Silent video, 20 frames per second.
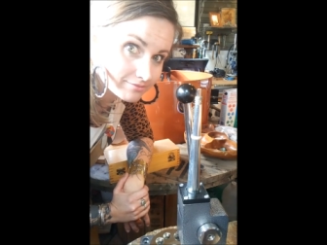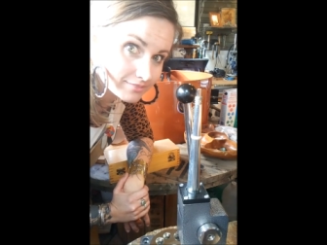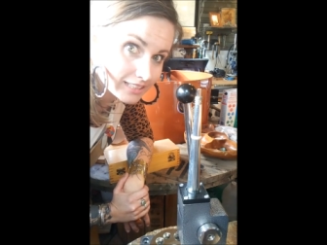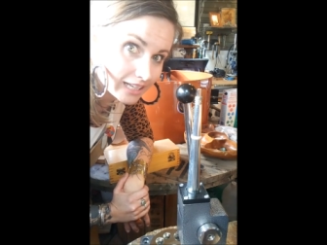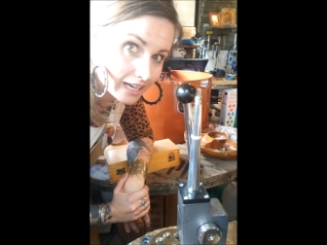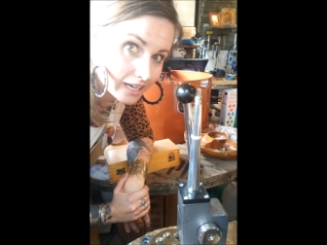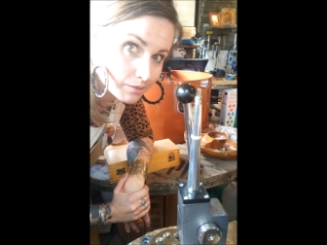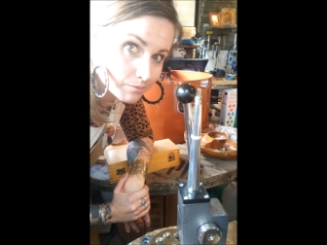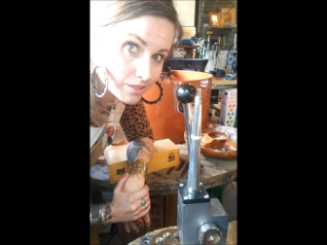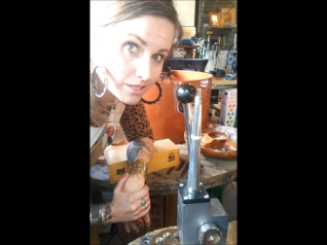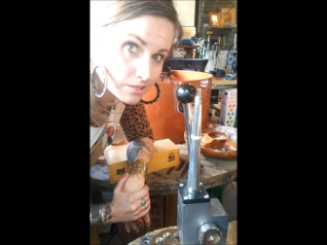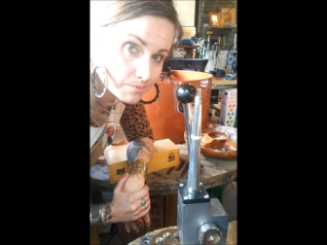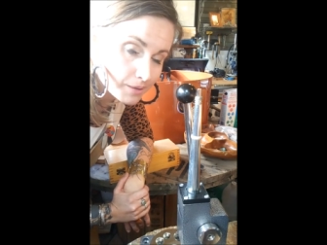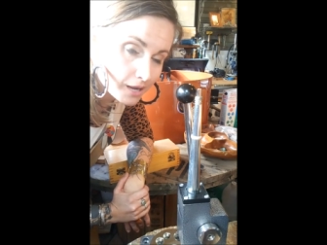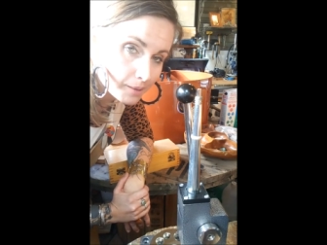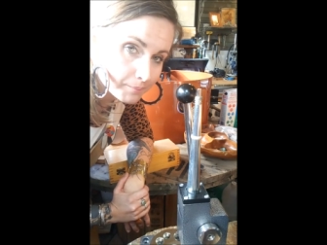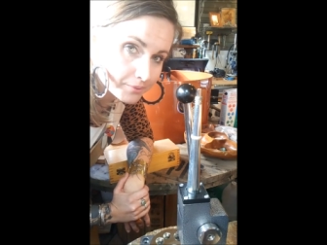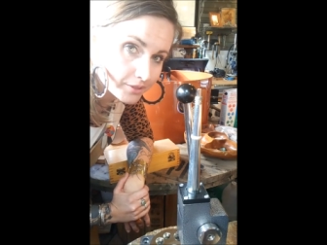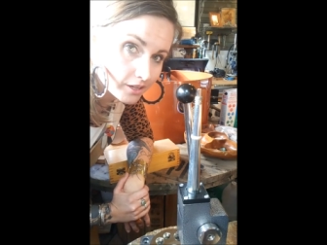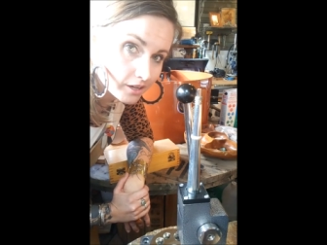diamonds
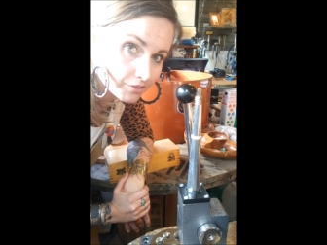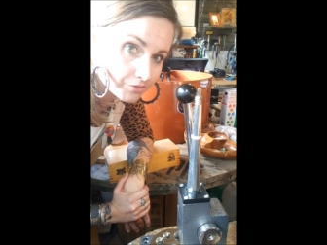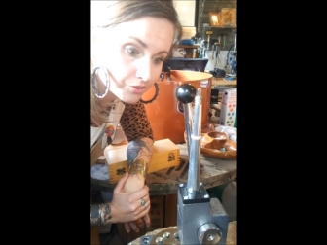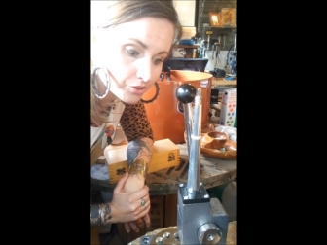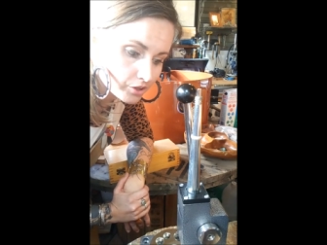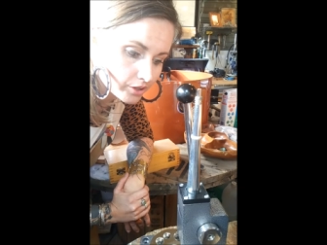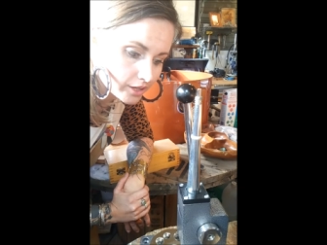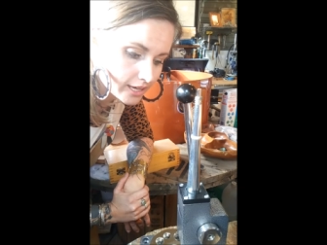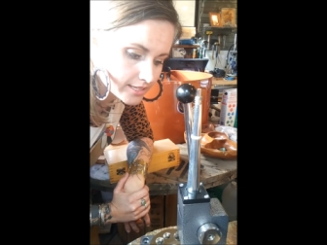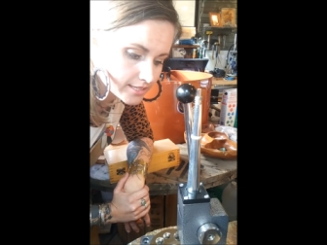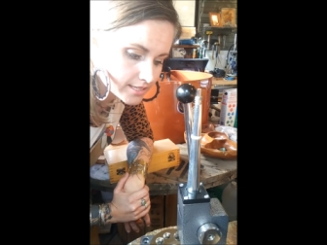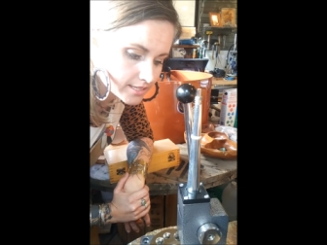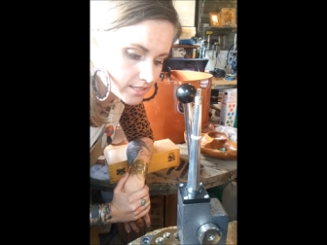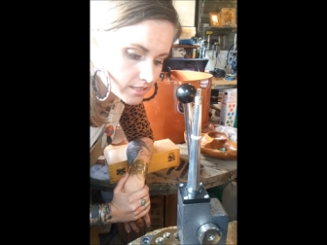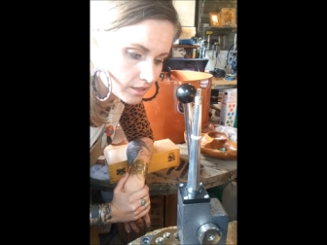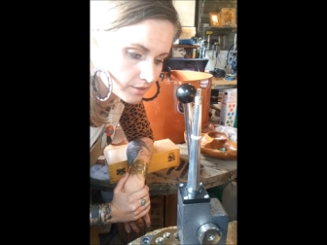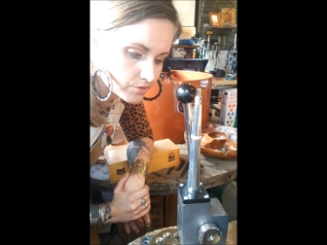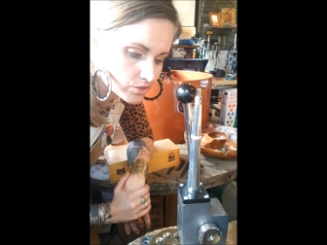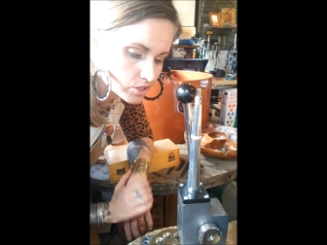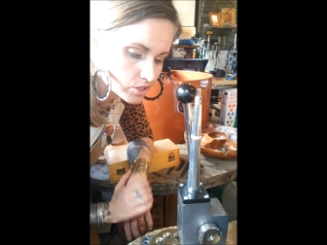popping off or all kinds of stuff.